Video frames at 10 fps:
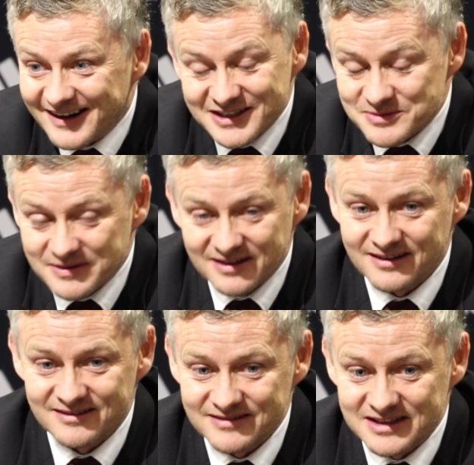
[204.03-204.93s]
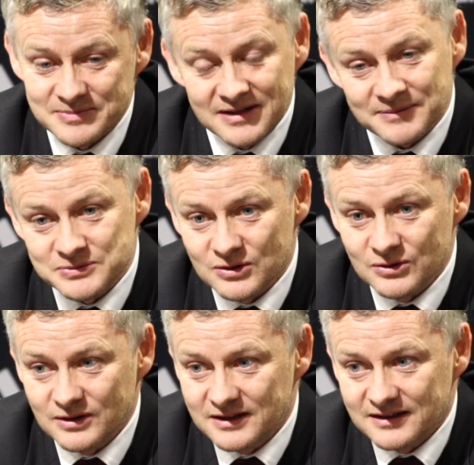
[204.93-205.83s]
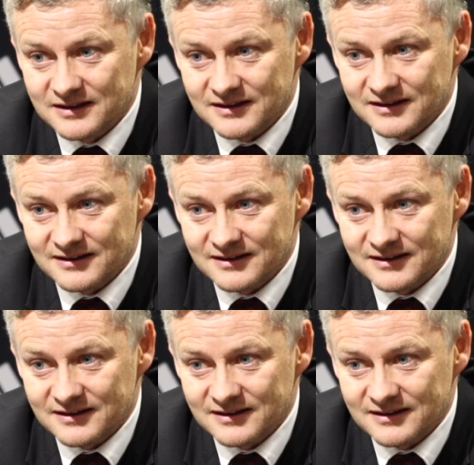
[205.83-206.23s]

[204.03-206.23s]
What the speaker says: He's been absolutely